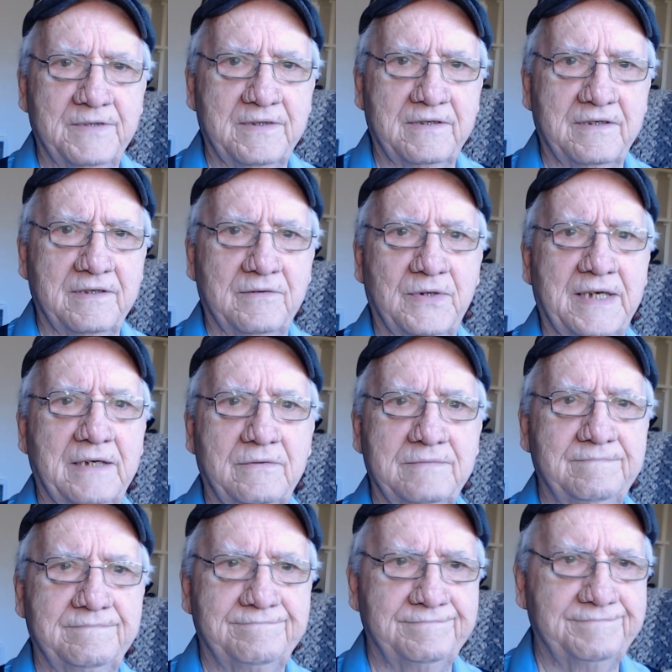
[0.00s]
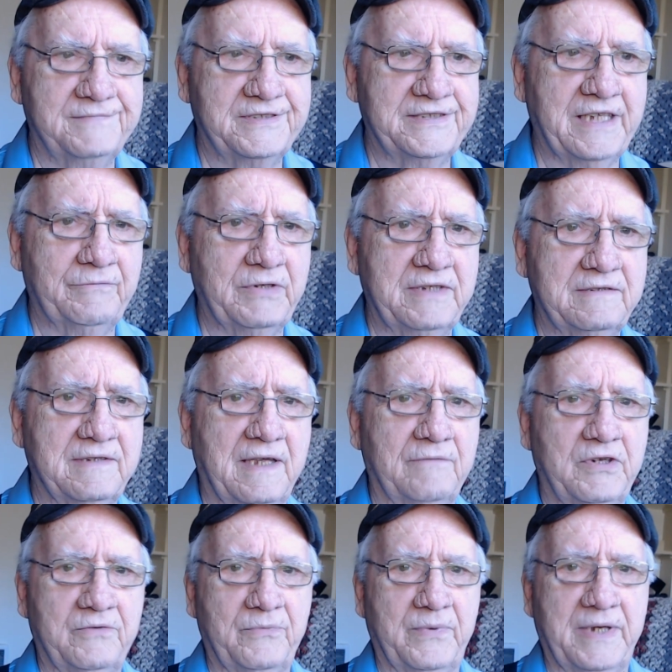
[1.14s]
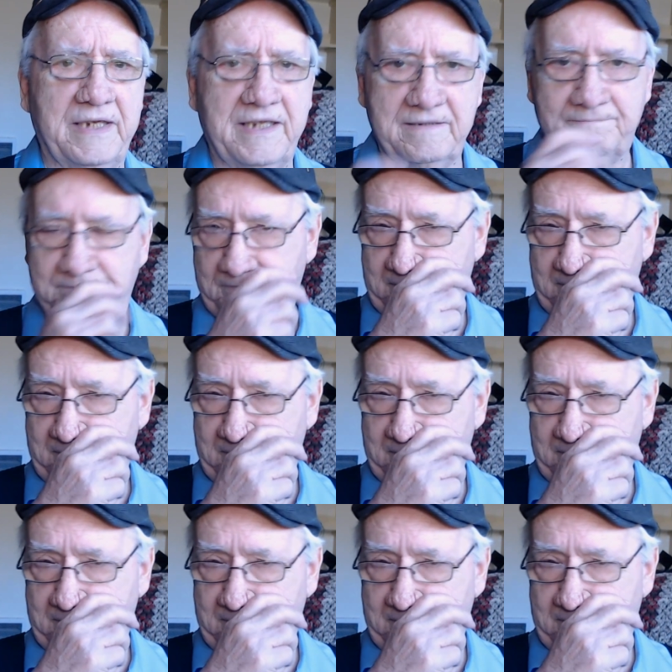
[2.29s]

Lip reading: Oh, wow. 77 and raining.